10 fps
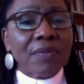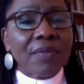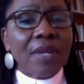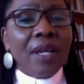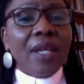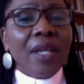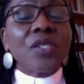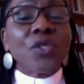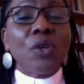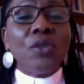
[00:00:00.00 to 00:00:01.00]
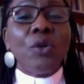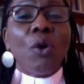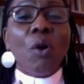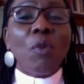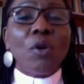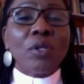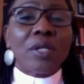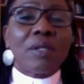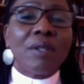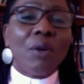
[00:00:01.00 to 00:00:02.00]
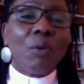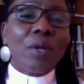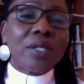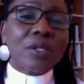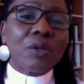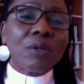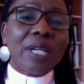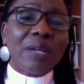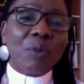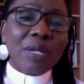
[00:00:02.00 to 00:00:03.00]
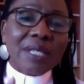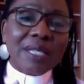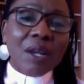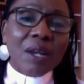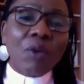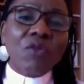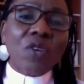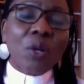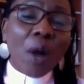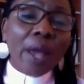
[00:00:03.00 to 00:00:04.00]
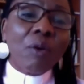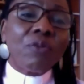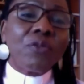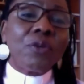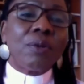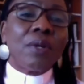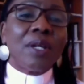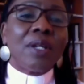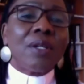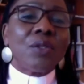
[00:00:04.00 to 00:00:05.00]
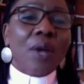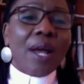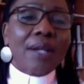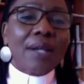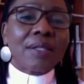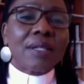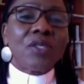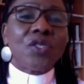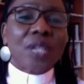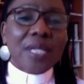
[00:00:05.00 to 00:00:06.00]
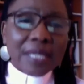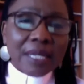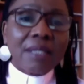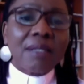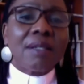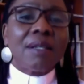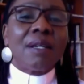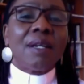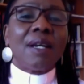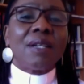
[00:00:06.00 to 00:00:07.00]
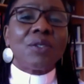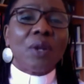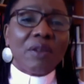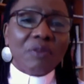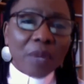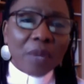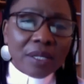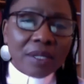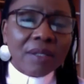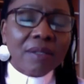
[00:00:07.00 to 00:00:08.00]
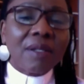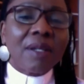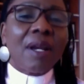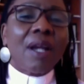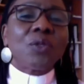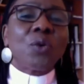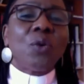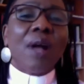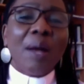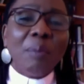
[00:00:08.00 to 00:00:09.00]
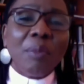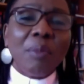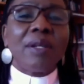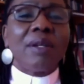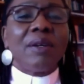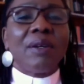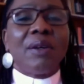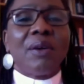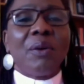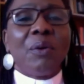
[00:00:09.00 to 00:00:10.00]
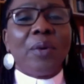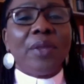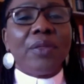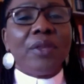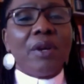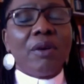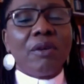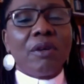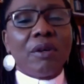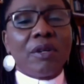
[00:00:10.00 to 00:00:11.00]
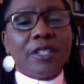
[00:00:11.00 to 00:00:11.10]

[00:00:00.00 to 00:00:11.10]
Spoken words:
He has shown you, all mortal, what is good and what does the Lord require of you: to act justly and to love mercy and to walk humbly with your God.